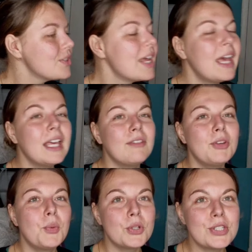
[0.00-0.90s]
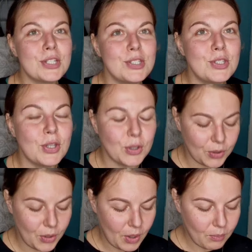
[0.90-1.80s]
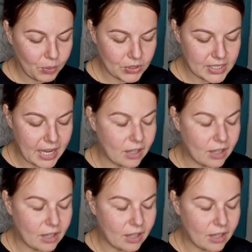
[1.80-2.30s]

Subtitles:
If you wanted to put down,